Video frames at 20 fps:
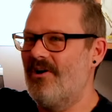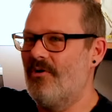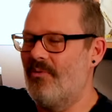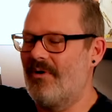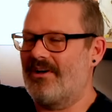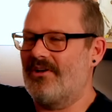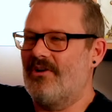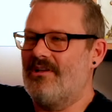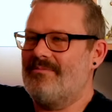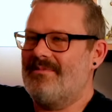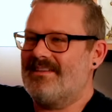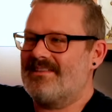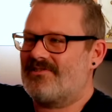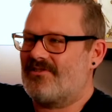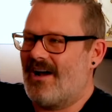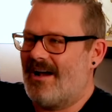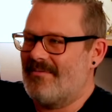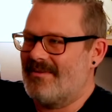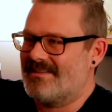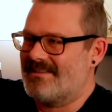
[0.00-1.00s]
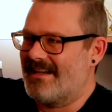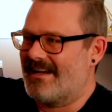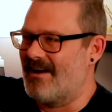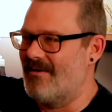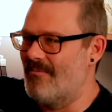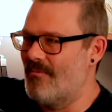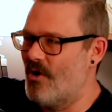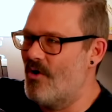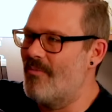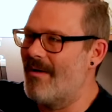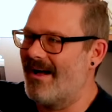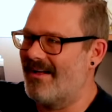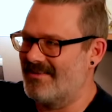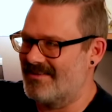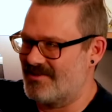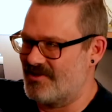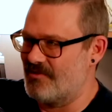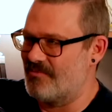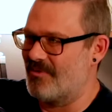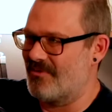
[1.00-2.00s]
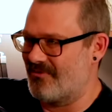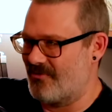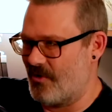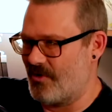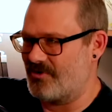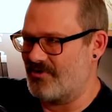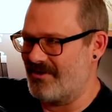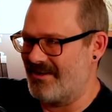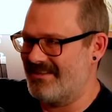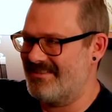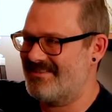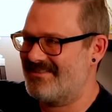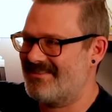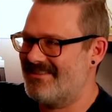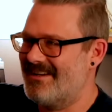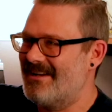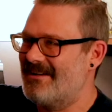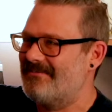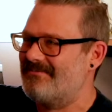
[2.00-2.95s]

what can only be described as like a mobile super fortress